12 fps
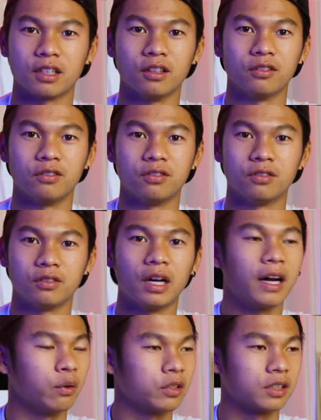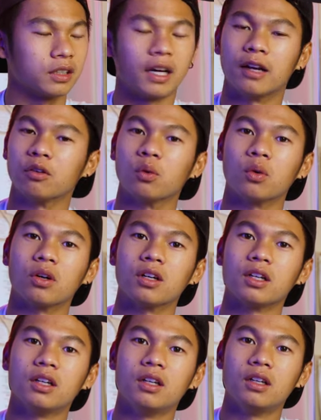I love the high risk and the high reward.